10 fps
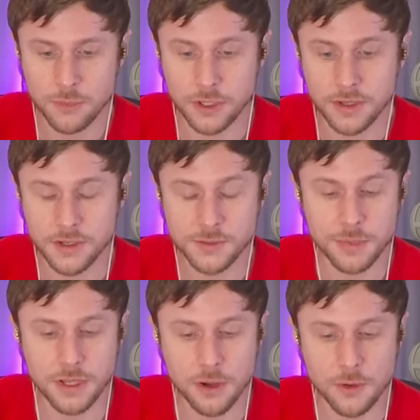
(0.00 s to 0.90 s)
Because
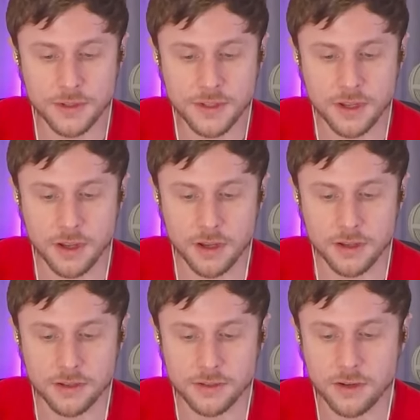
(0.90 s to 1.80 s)
BOSK
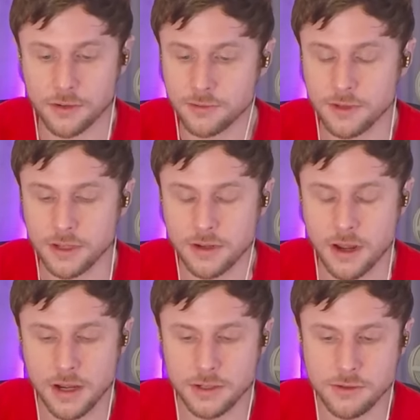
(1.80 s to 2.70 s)
is currently a
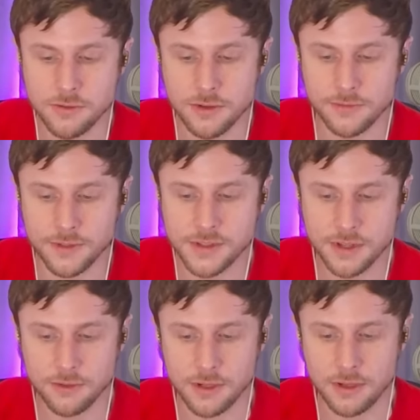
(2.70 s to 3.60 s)
non union
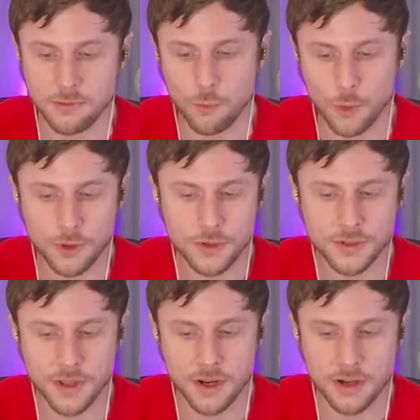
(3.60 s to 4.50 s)
facility,
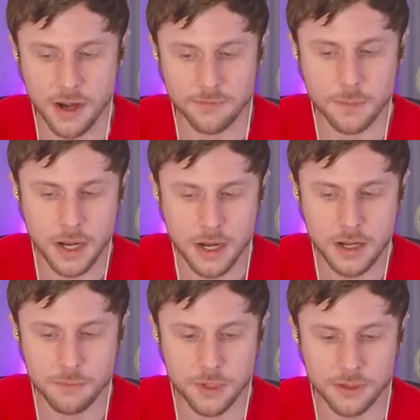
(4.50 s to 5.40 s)
workers there have
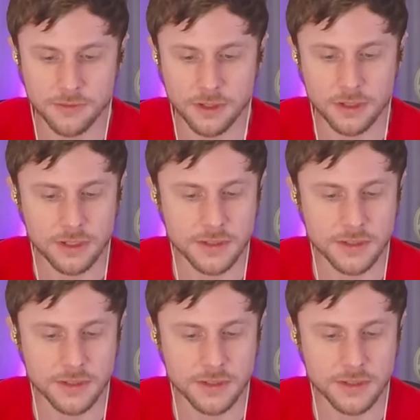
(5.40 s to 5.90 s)
pay, benefit,